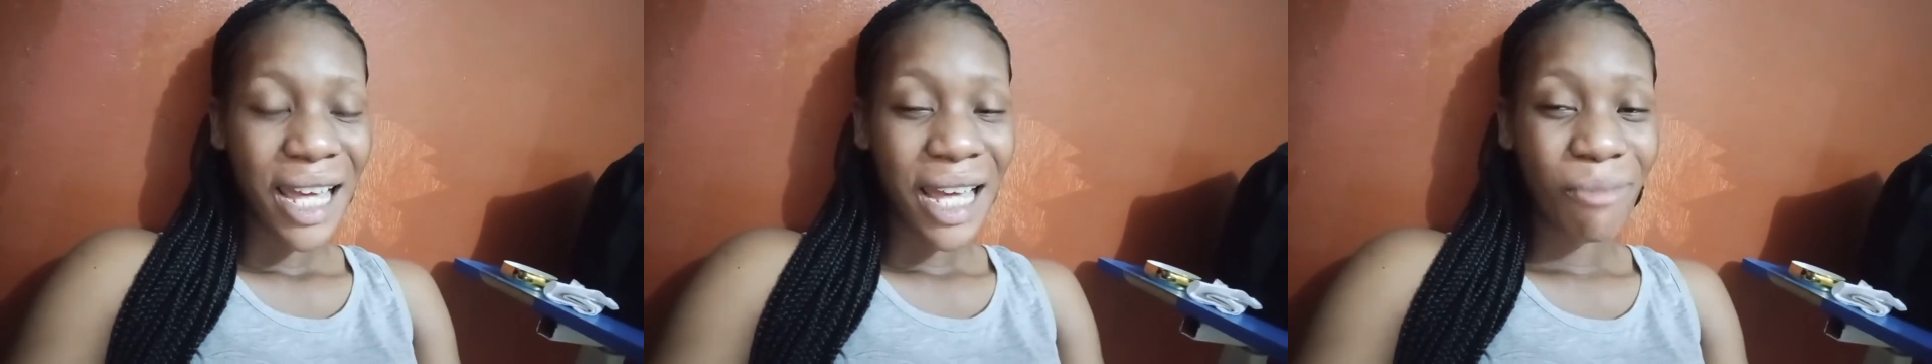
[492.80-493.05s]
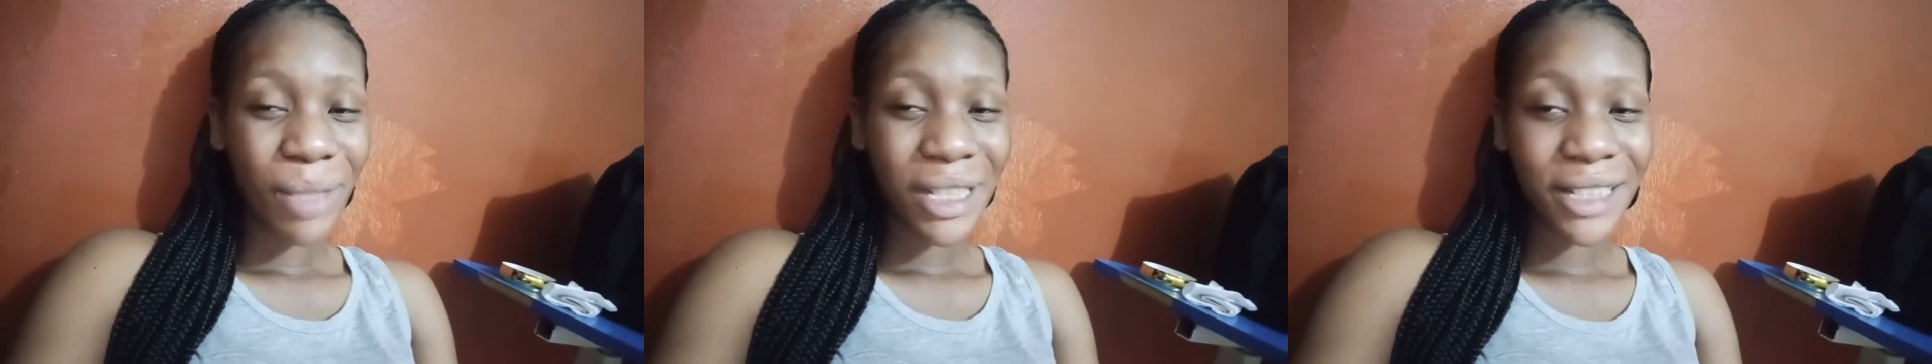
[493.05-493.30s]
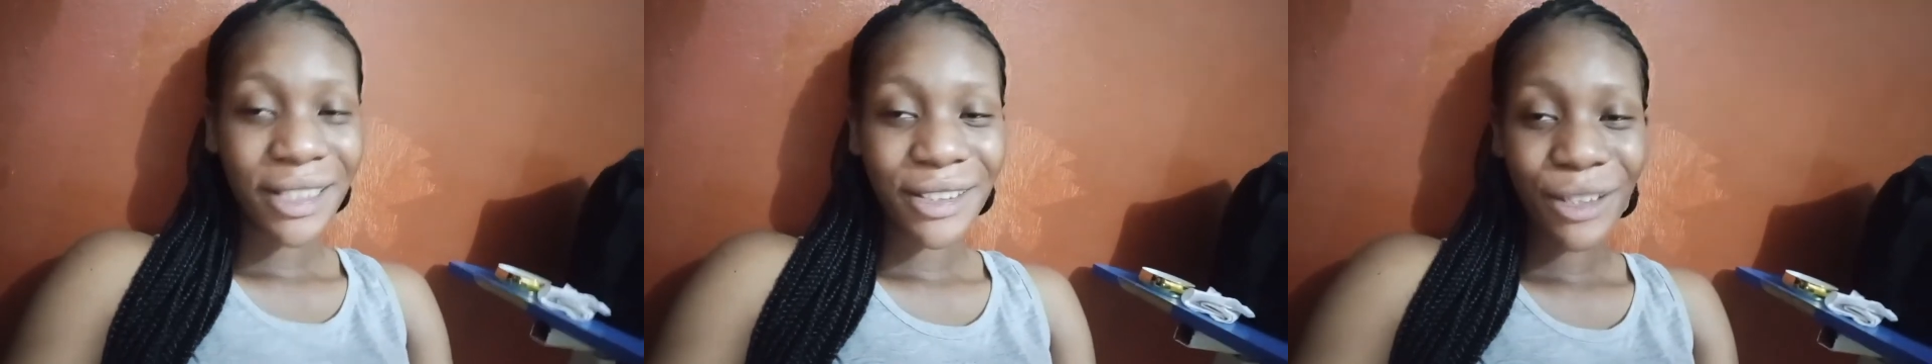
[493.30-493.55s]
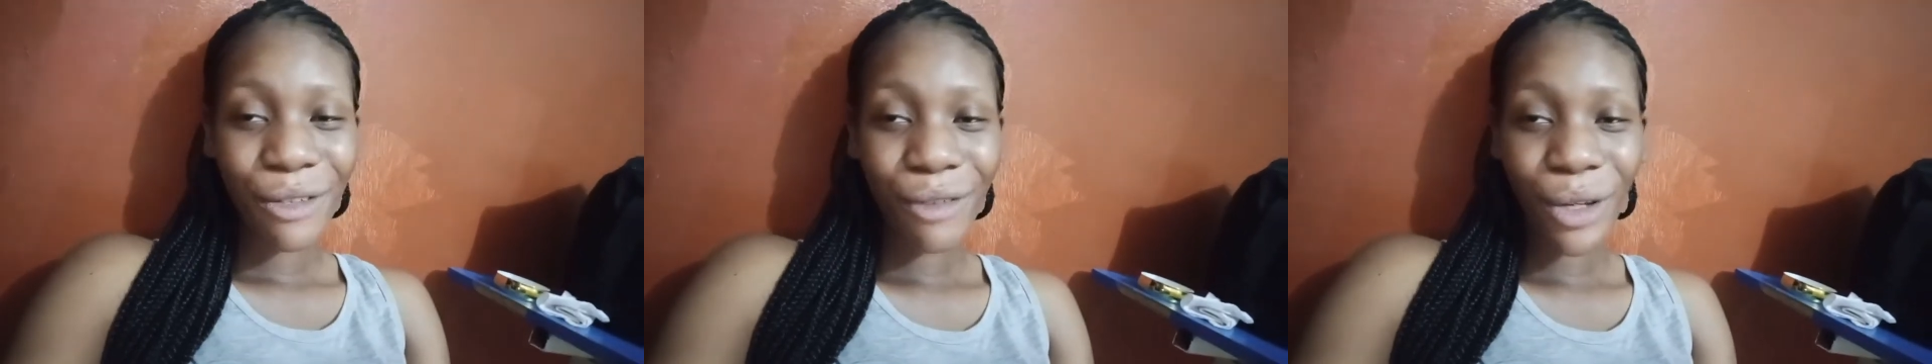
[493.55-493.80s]
I've been in
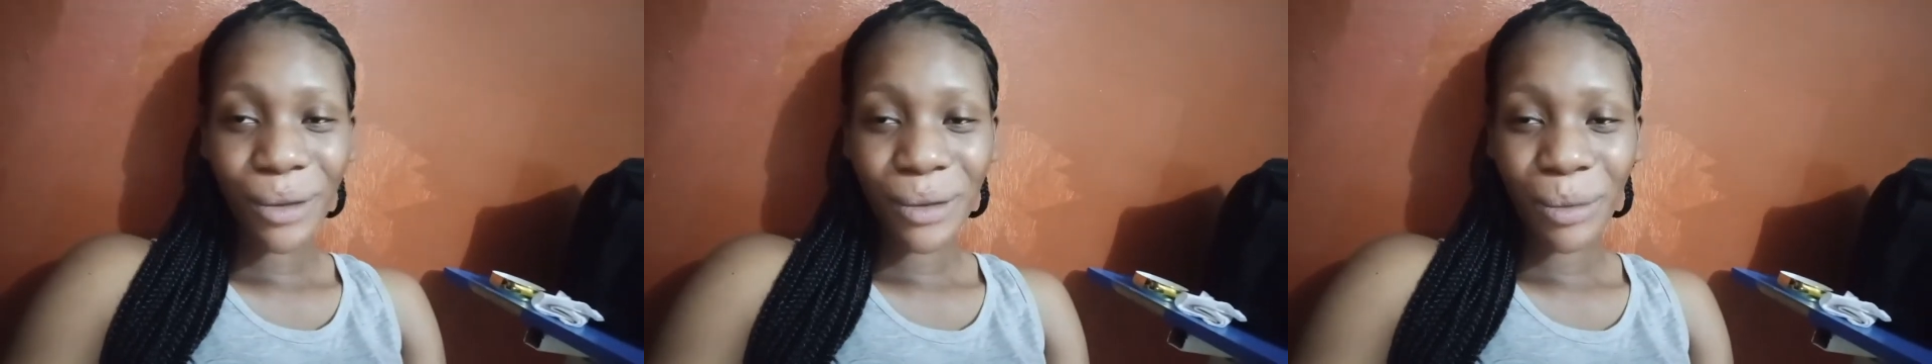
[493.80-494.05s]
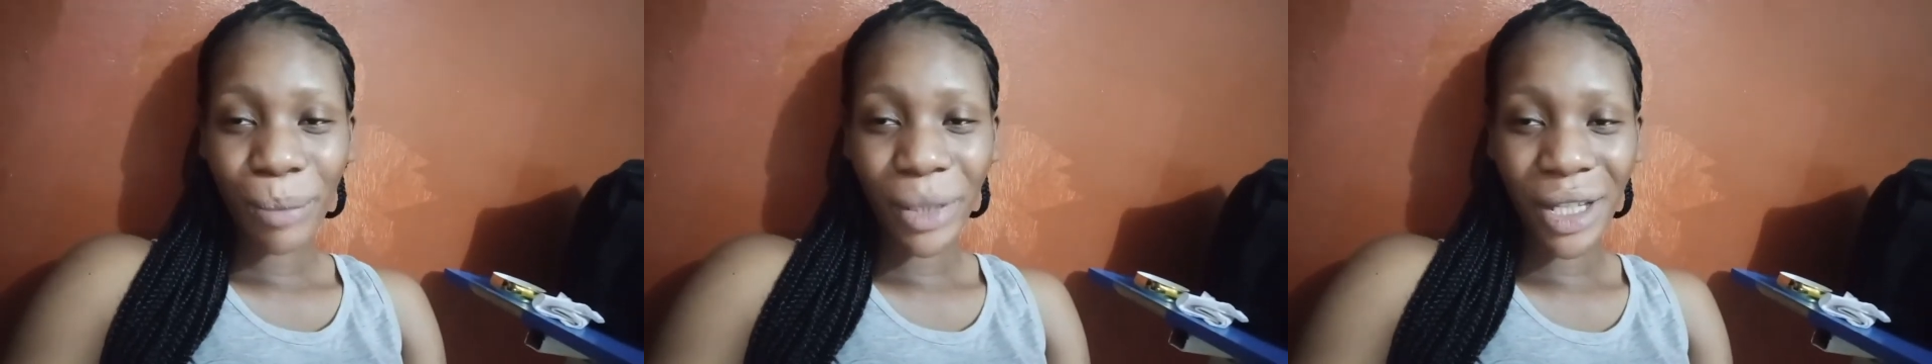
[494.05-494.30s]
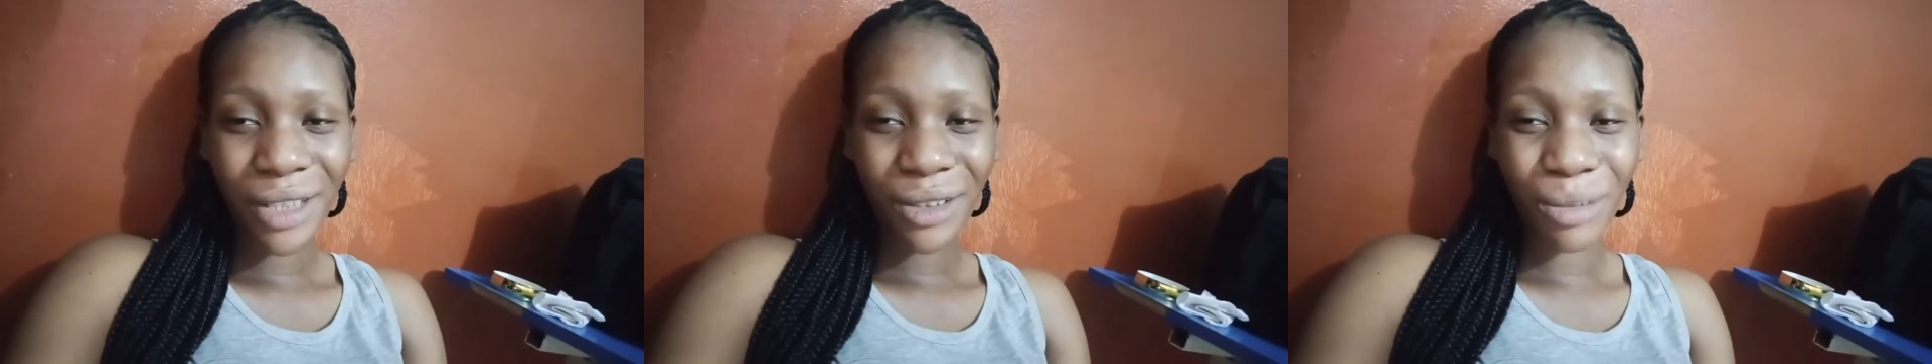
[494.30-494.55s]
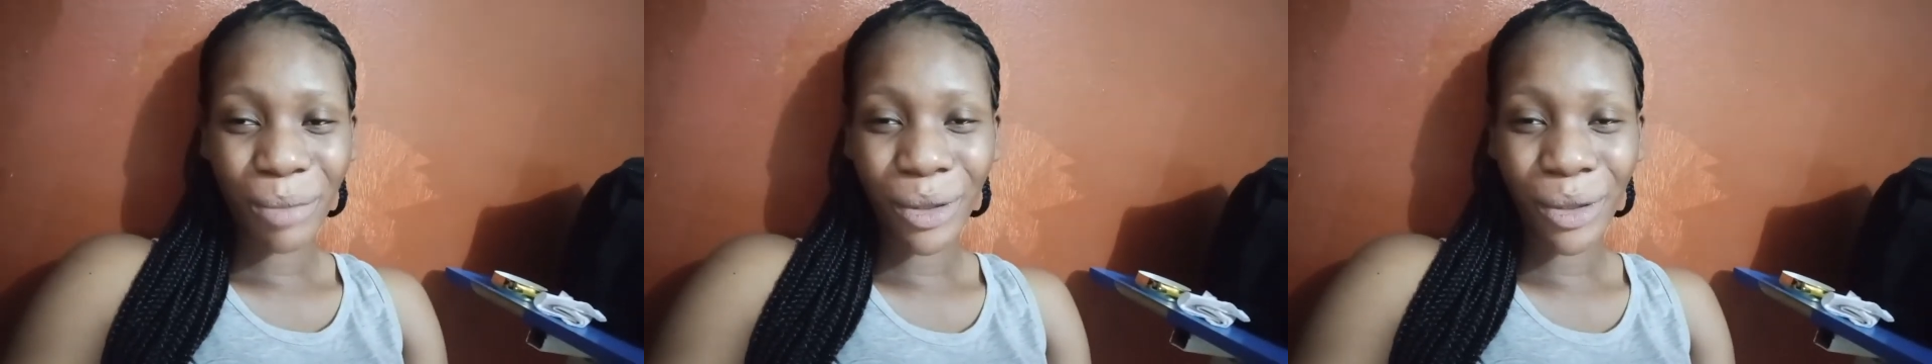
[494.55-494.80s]
serious
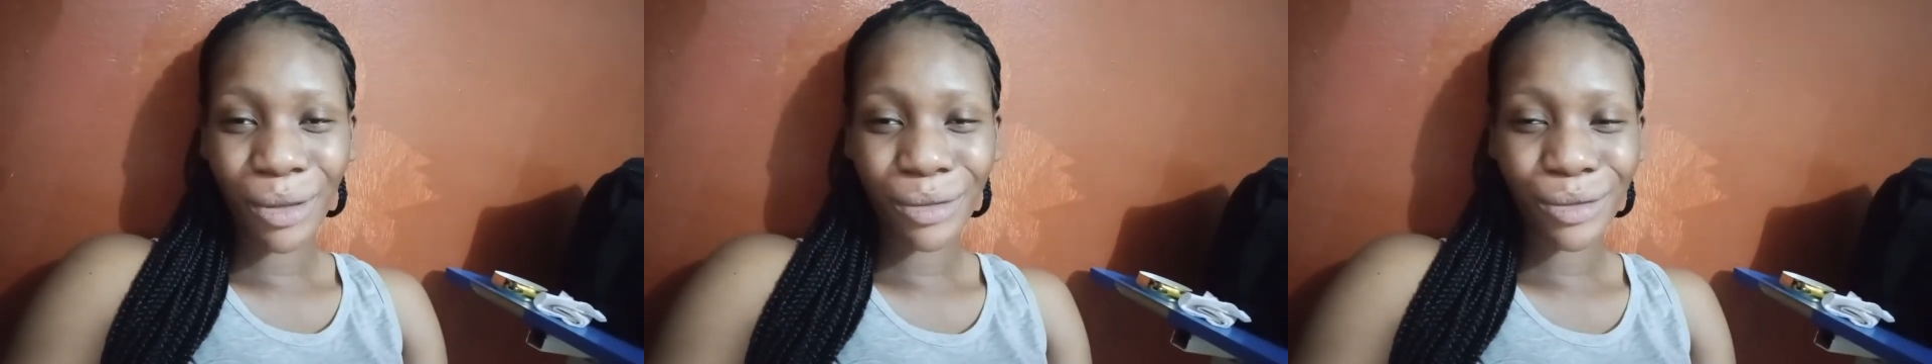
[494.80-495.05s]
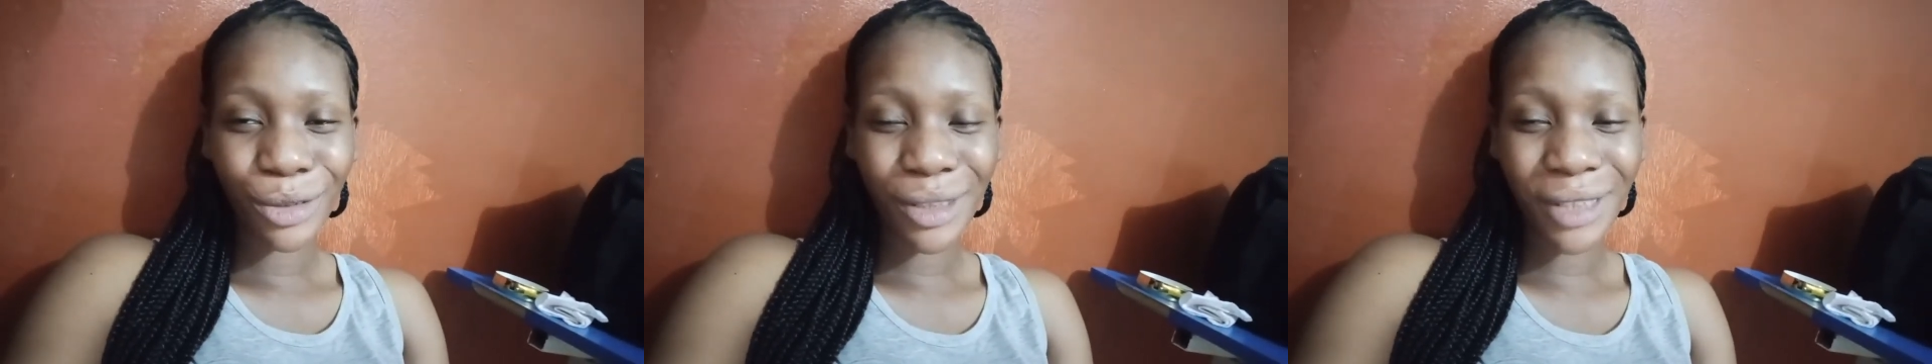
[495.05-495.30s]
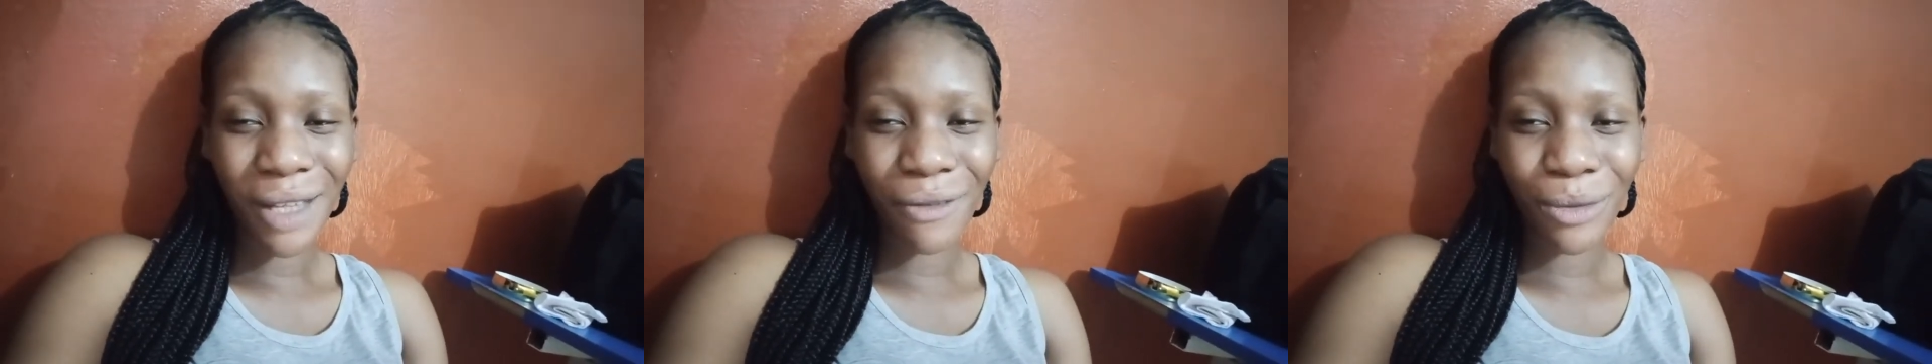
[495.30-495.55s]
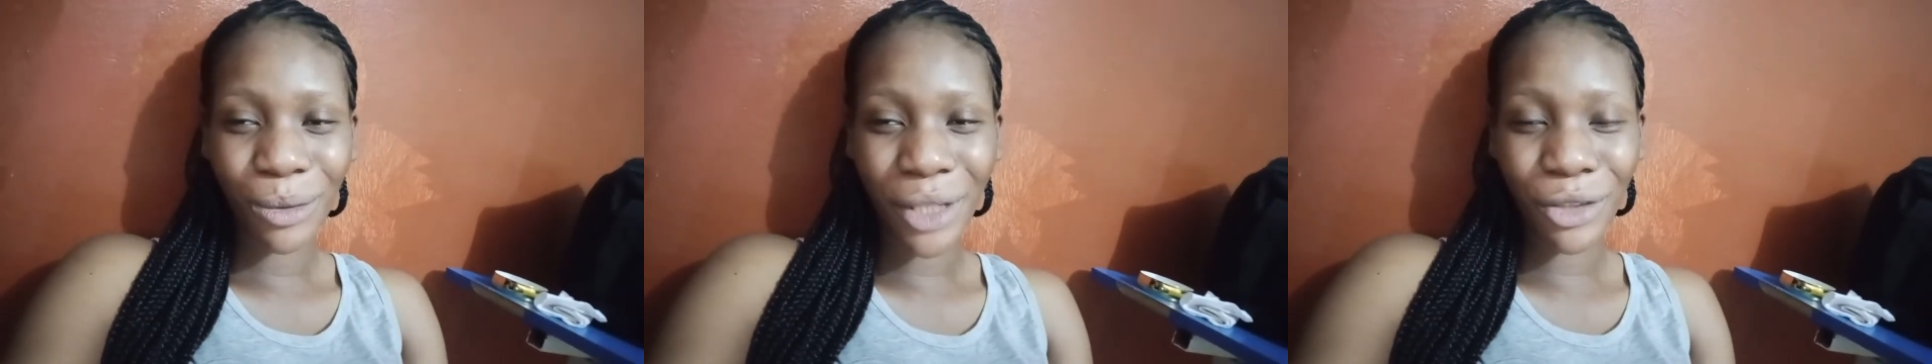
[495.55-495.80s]
pains, but you just
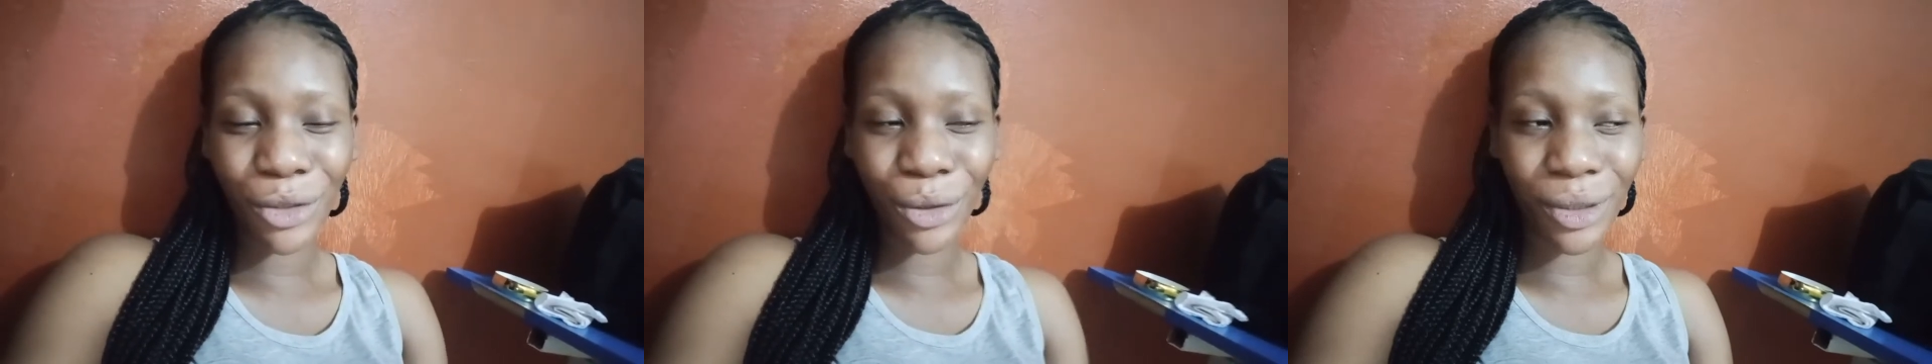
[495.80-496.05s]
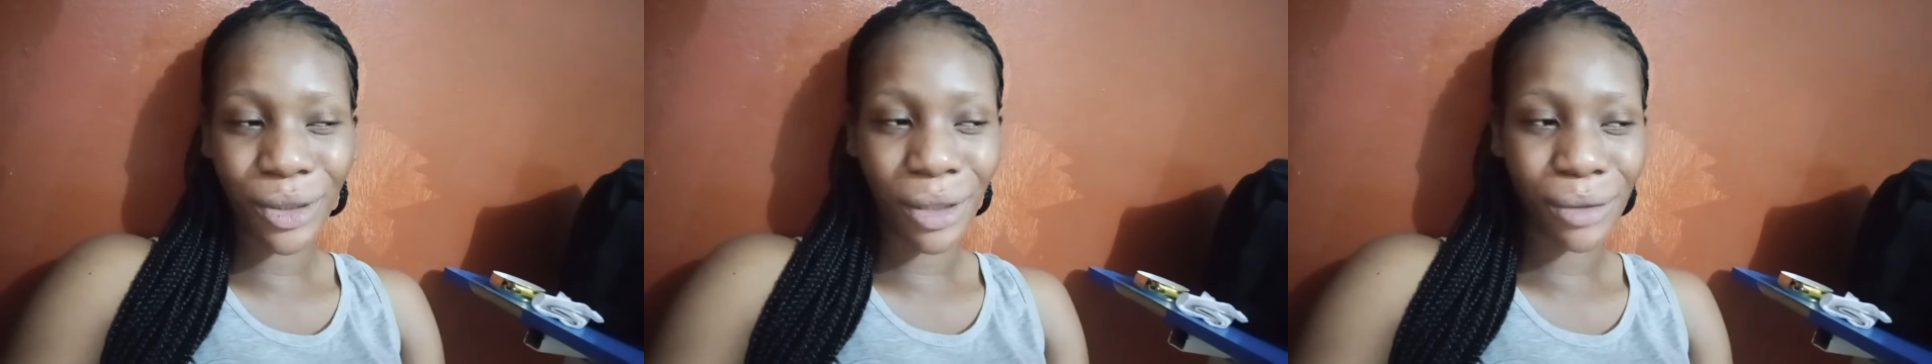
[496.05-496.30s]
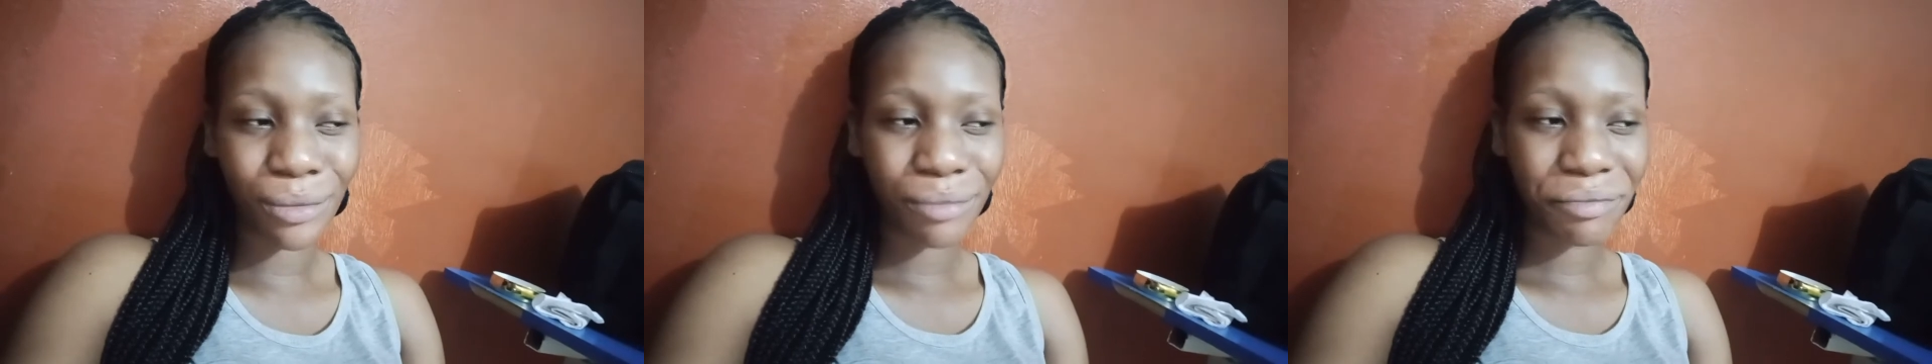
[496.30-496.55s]
have to endure now.